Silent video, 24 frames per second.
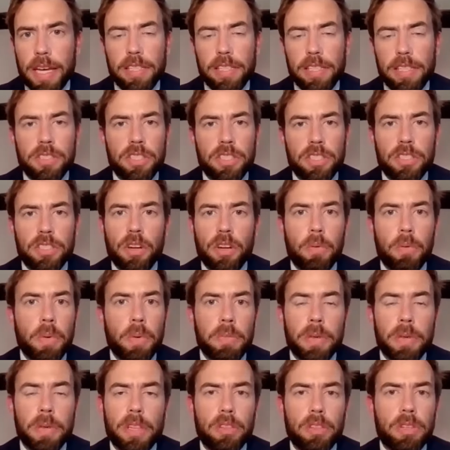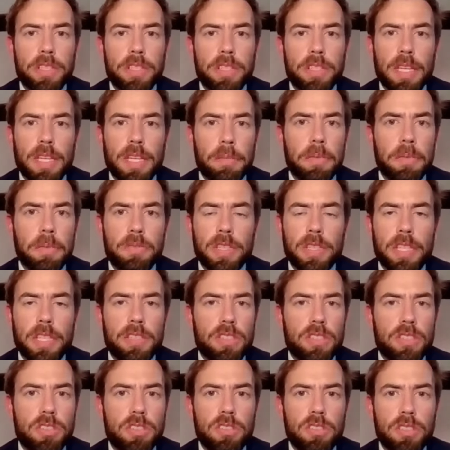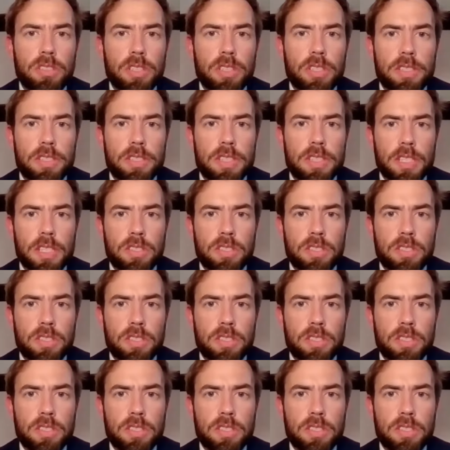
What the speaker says: And, when we look at some of the institutions